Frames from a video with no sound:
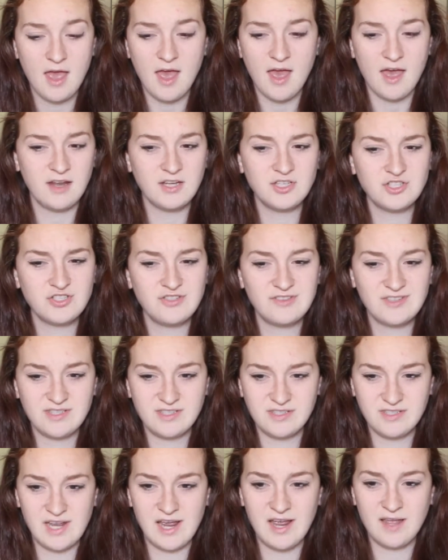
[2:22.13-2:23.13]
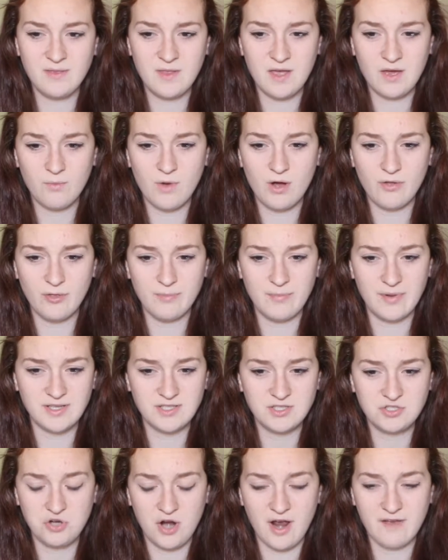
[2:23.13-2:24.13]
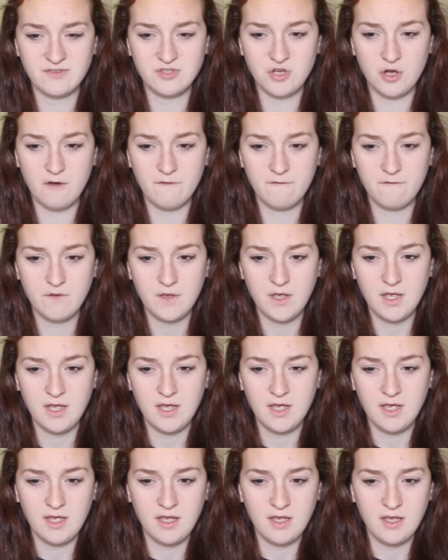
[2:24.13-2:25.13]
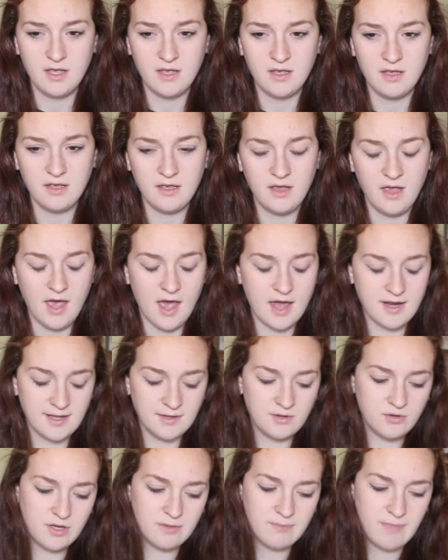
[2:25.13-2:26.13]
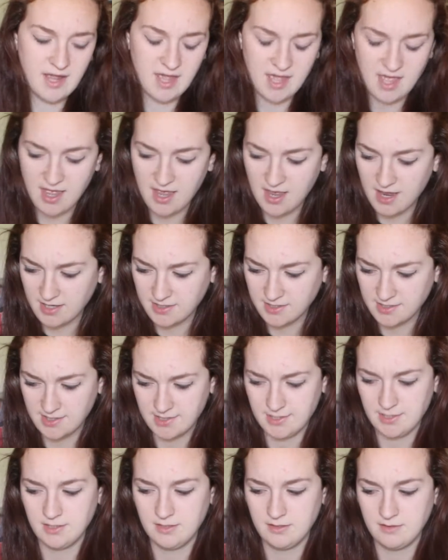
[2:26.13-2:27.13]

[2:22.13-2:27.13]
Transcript: And I just sort of stand there while the bus drives off. And I look at my hands.